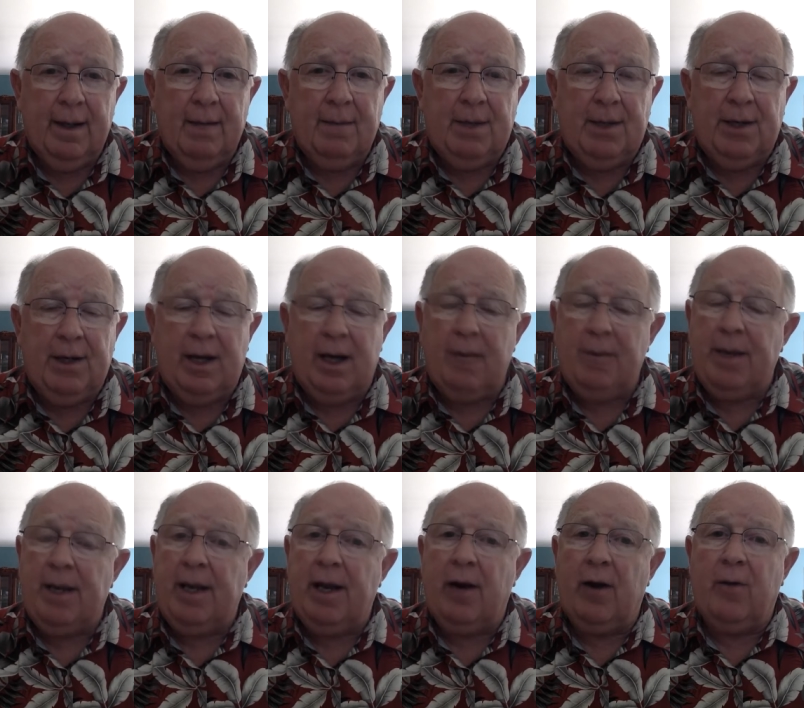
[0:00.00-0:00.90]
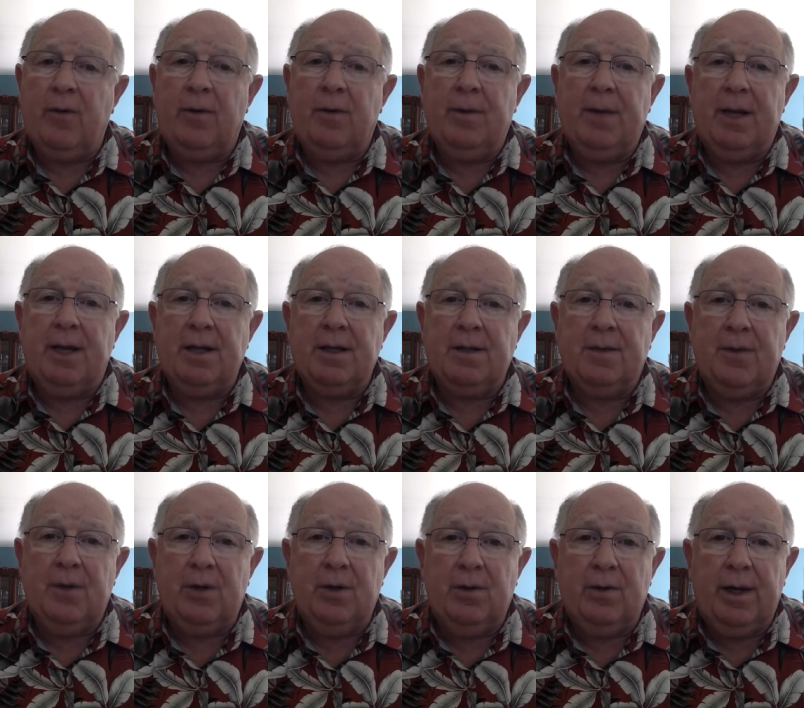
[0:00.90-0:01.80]
But you got to be careful because if
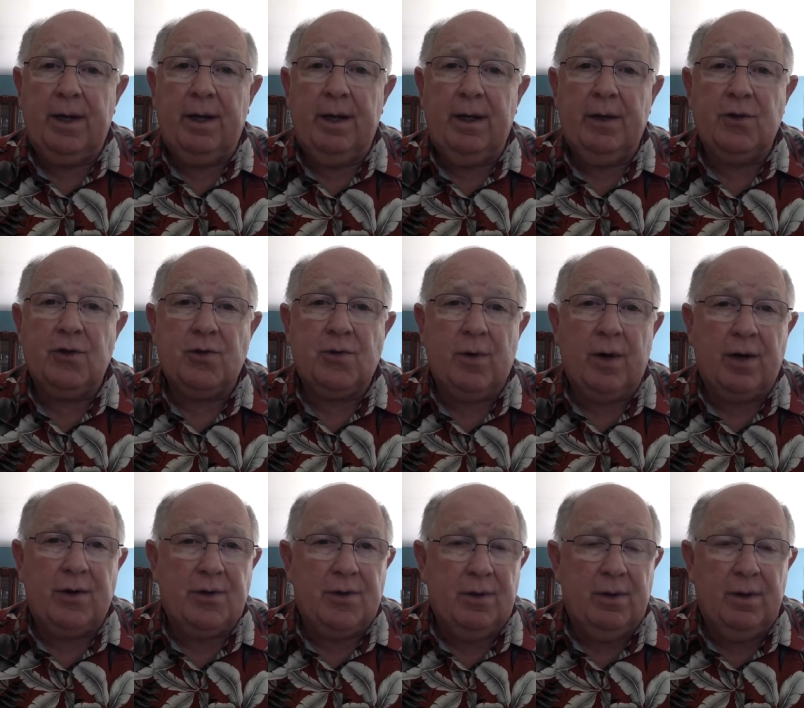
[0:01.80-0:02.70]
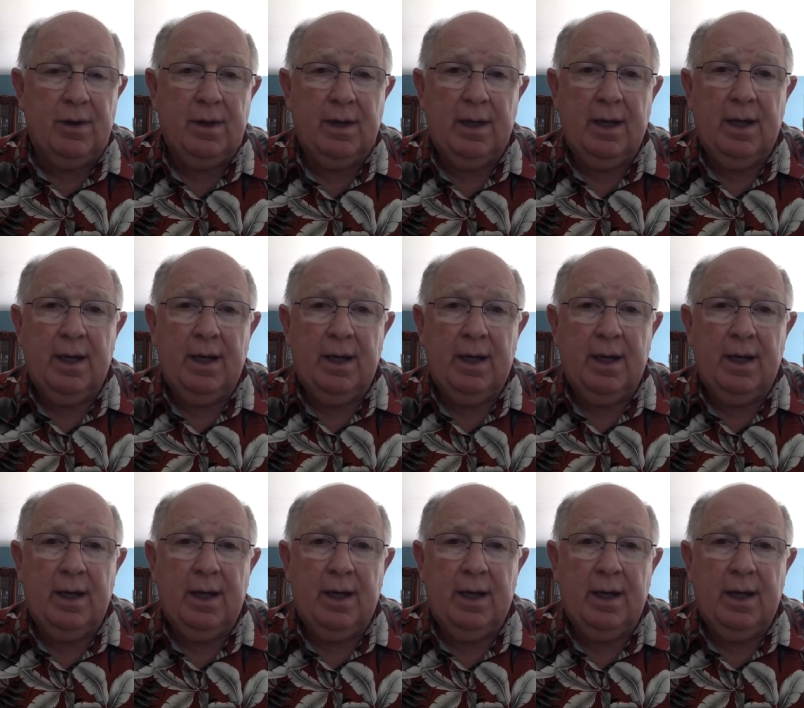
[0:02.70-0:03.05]
you're doing structural